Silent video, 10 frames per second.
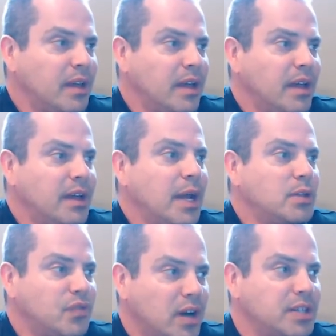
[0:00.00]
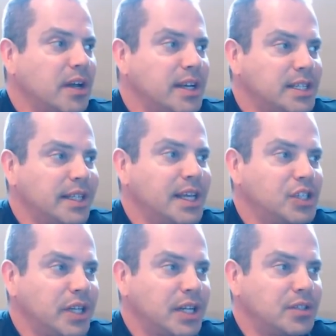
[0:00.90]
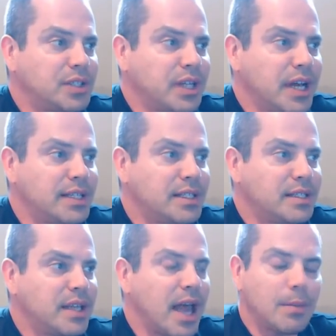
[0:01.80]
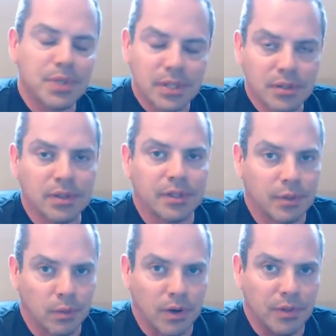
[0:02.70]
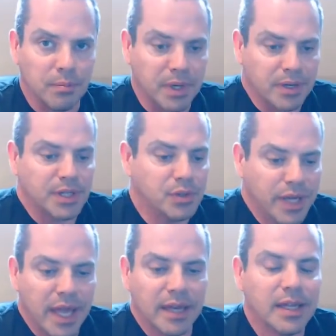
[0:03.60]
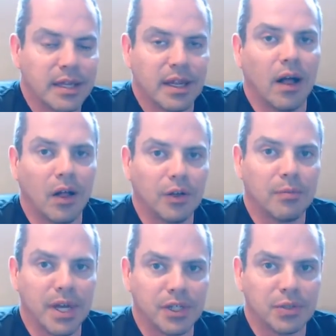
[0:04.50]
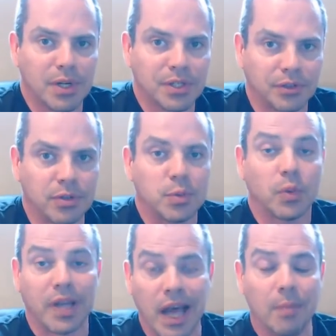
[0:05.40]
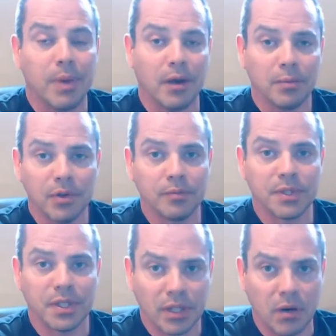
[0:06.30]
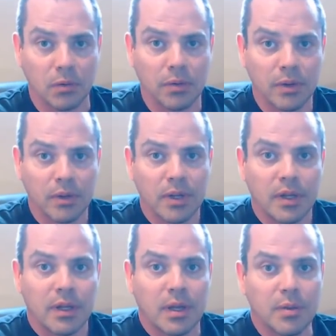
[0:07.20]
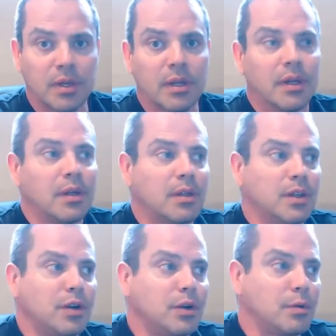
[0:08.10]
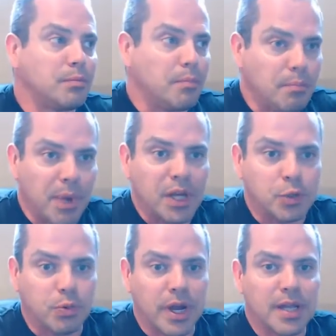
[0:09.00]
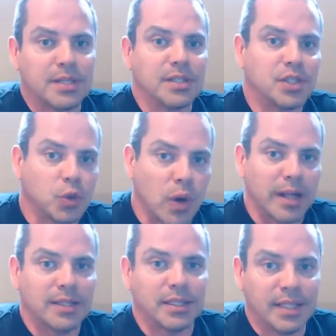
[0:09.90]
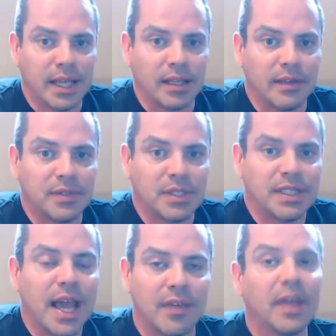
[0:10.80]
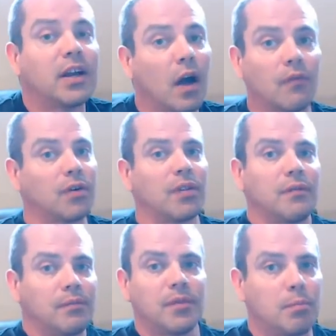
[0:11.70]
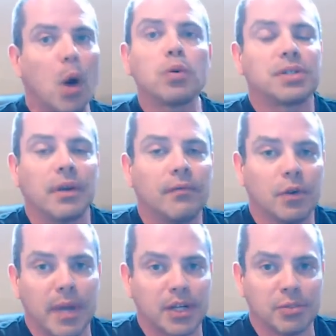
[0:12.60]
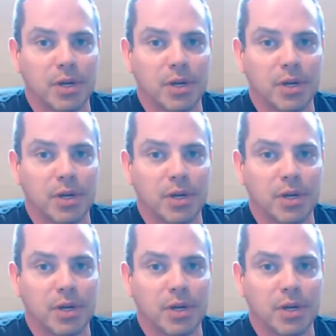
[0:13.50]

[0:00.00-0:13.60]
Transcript: uh, now as far as isolation exercises absolutely they're worth it because you can't hit all your major muscle groups with compound movements alone i mean your bench presses squats and deadlifts yeah they cover the, the most of your major